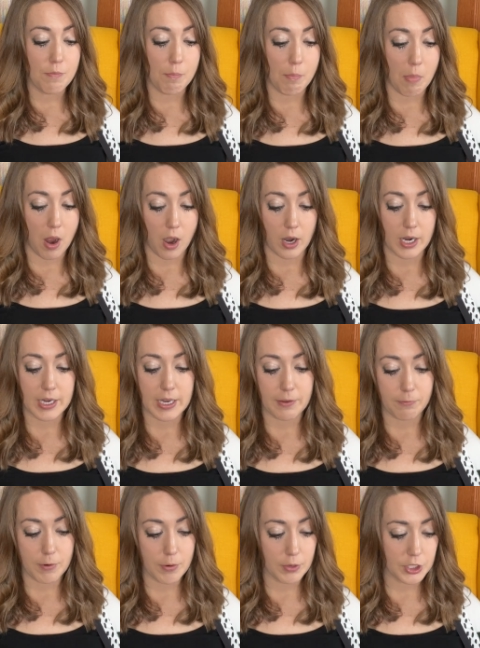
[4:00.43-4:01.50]
Mark,
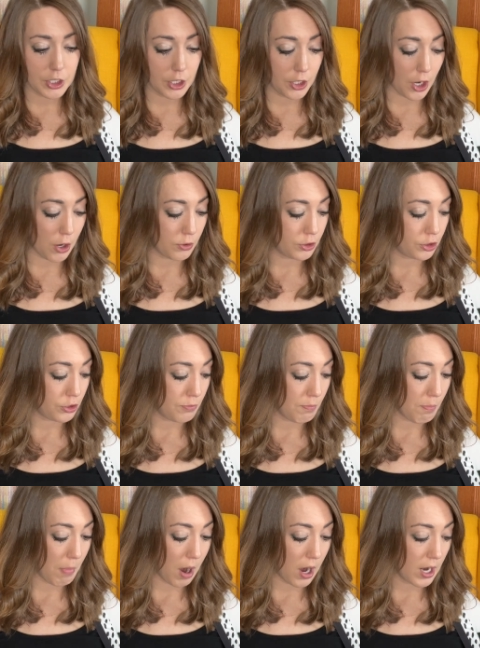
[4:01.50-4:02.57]
if we were to go to
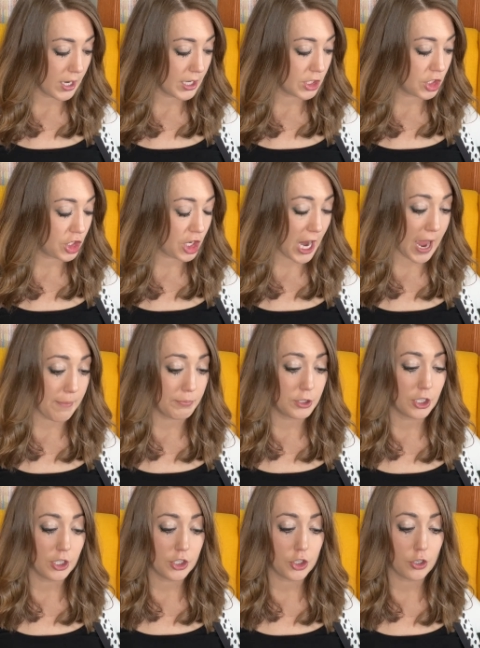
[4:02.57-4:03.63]
Mark
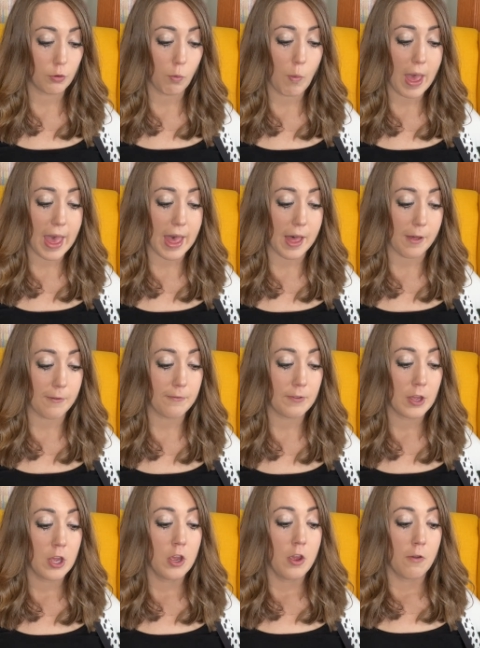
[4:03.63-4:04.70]
chapter twelve,
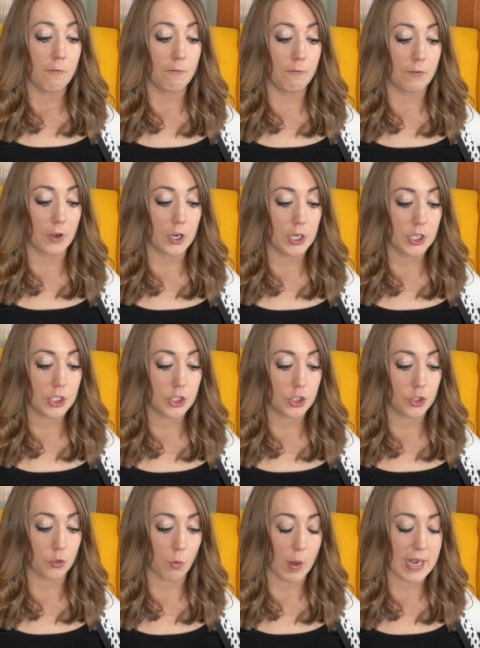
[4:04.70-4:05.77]
verse
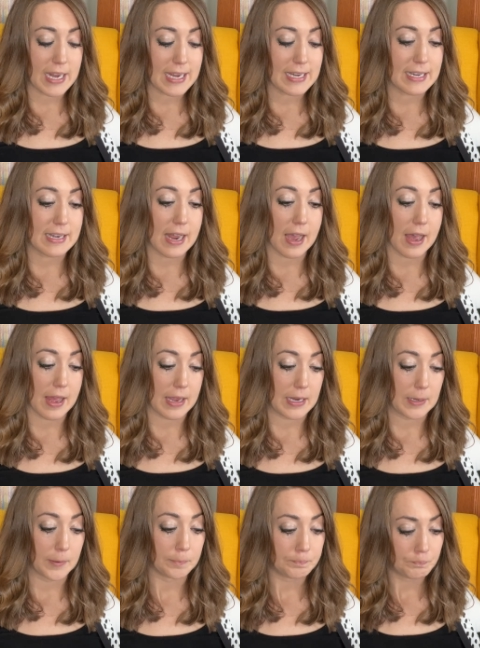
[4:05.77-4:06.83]

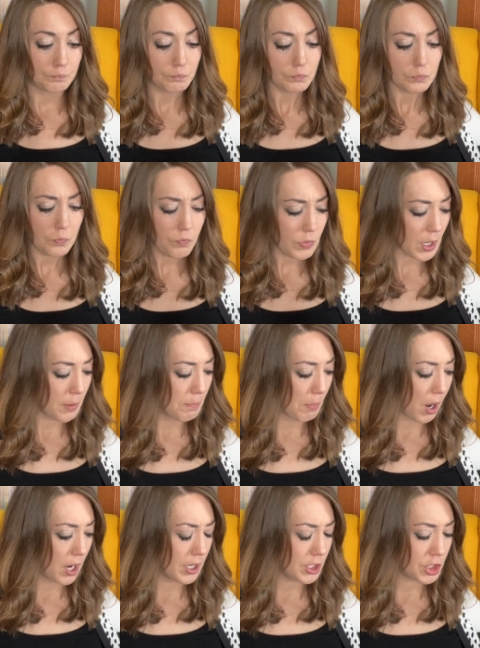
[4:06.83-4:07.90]
twenty-nine.
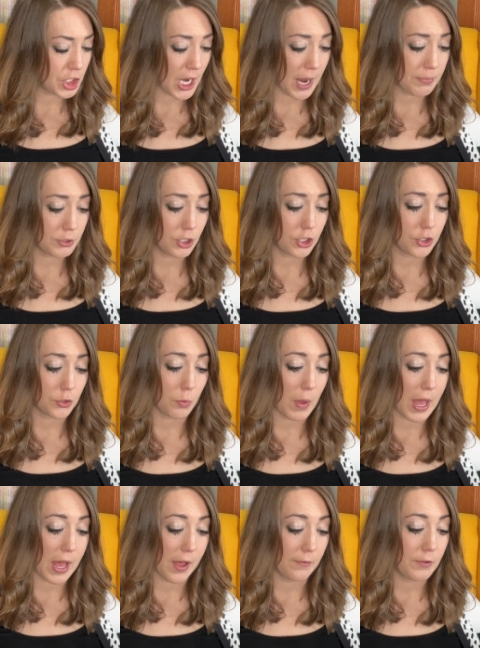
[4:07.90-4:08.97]
Mark chapter
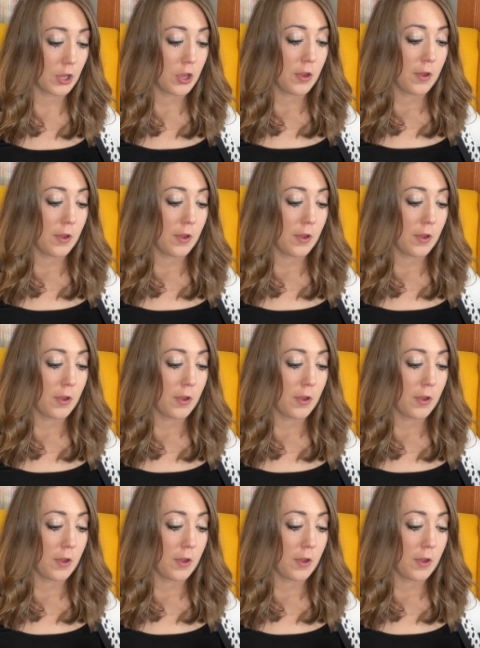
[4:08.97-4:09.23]
twelve,